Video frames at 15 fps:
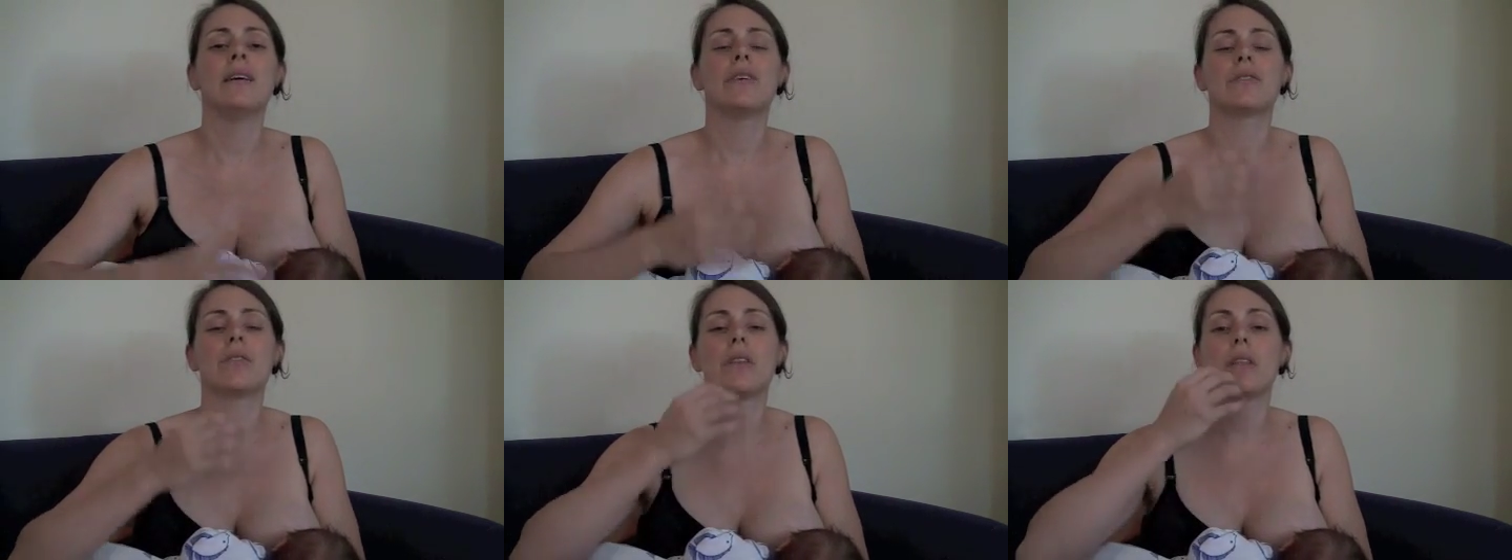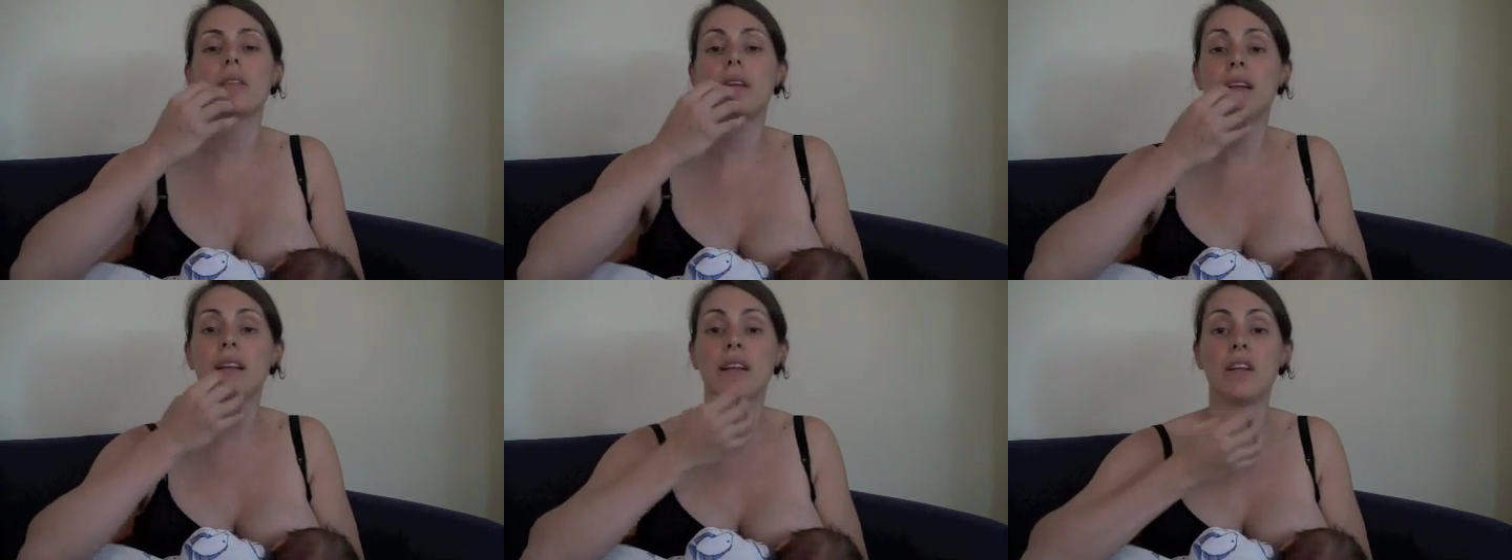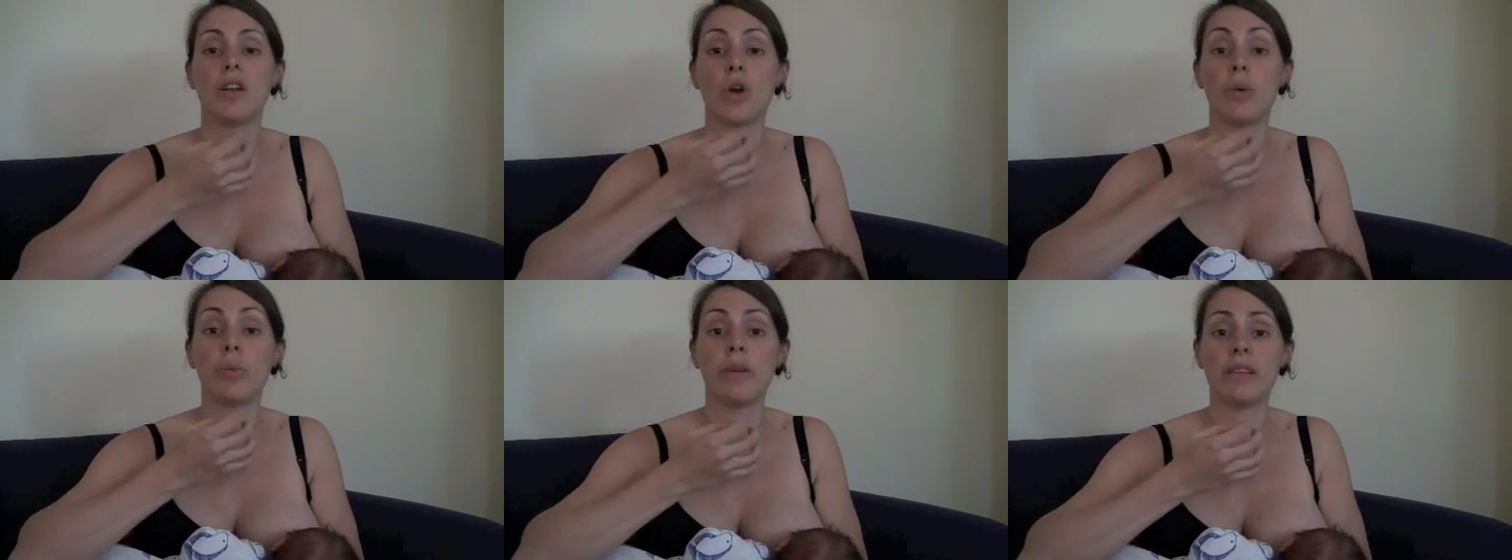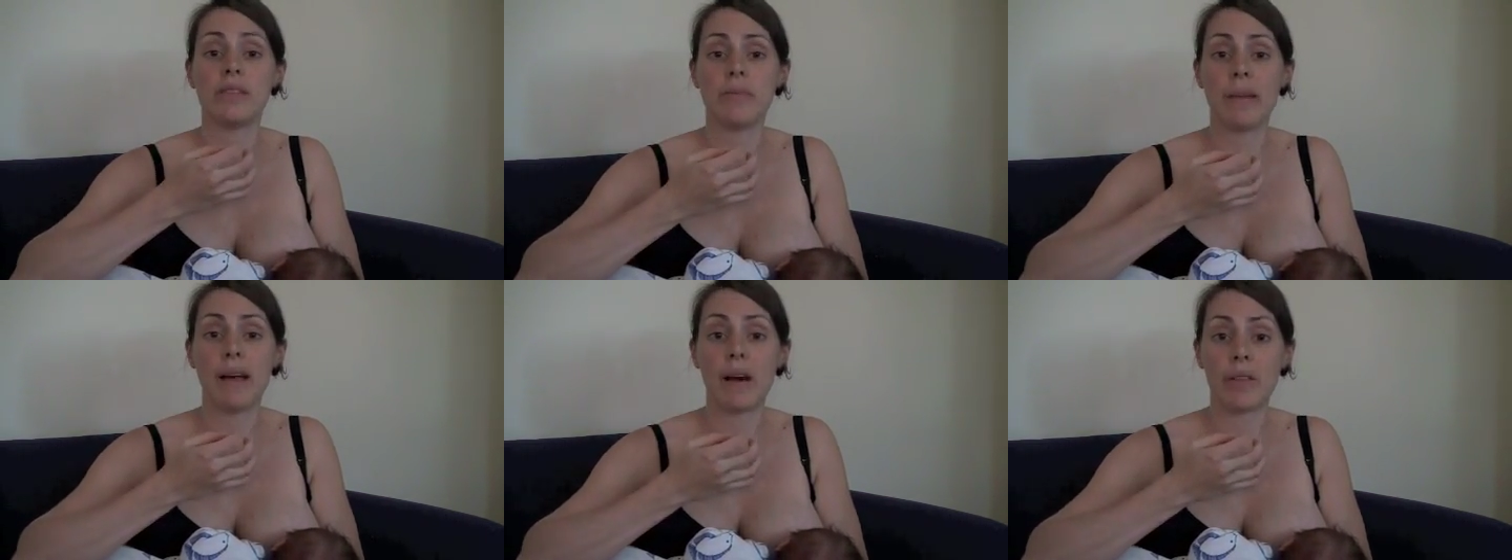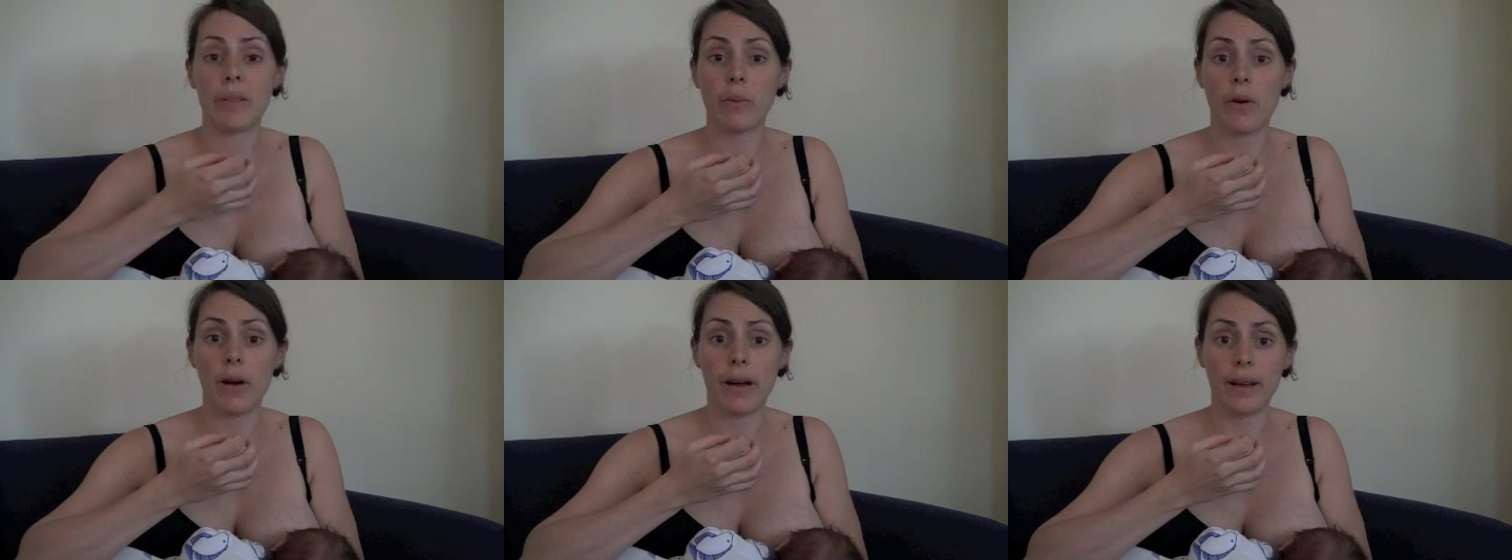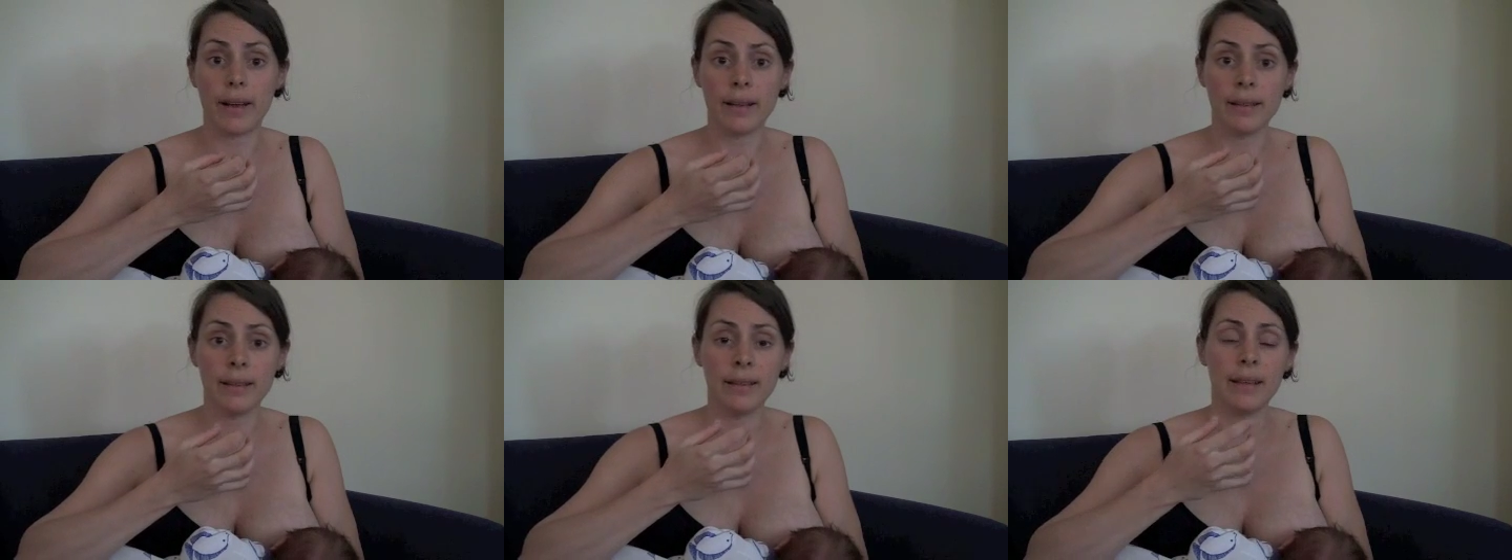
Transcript: so that then he can open his mouth wider,